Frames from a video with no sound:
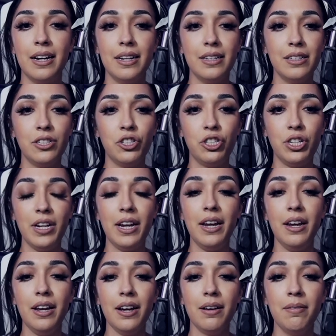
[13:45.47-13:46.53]

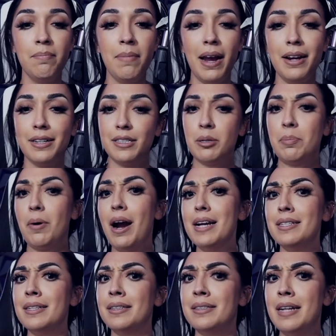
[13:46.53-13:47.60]
She made a
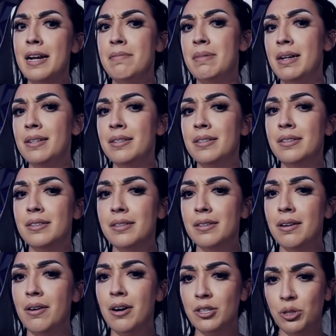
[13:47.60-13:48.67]
surprising statement
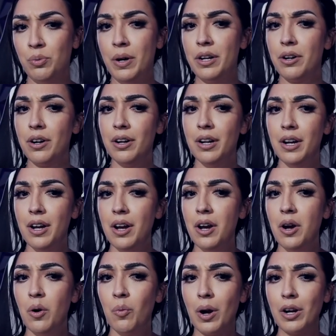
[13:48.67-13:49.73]
on Twitter
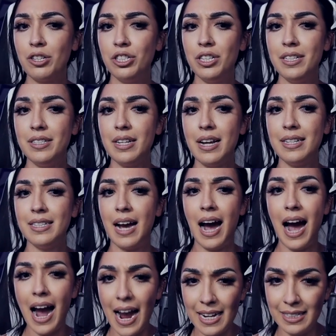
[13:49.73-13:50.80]
where she says,
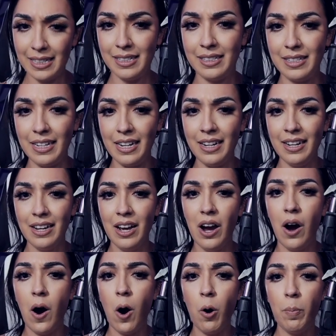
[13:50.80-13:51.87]
"Hi, Disney,
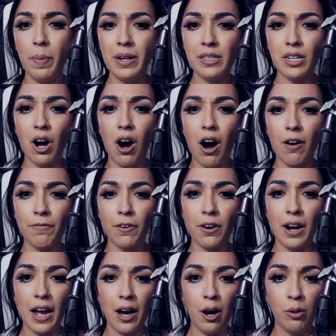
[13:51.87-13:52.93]
open to offer
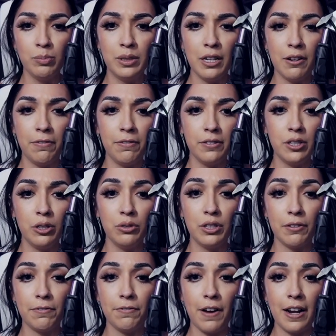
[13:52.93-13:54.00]
help to
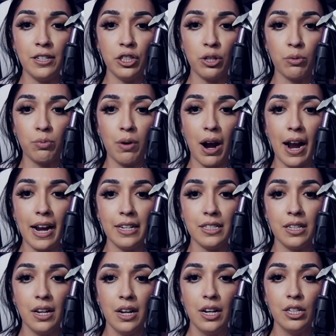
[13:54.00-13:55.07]
defend your right
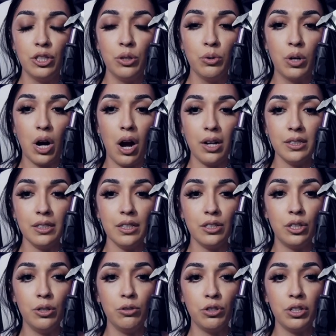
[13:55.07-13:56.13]
to
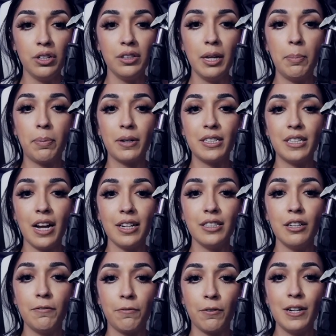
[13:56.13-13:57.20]
constitutionally
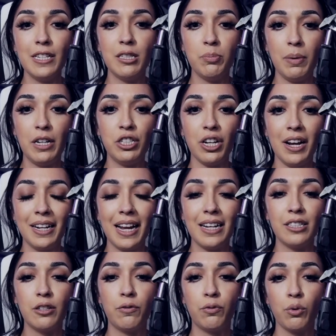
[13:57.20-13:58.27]
protected free speech
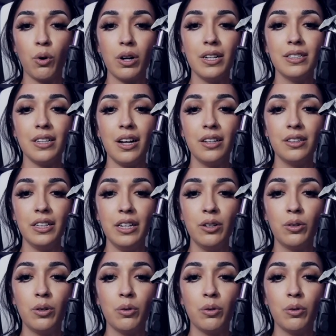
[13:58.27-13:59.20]
against Florida's illegal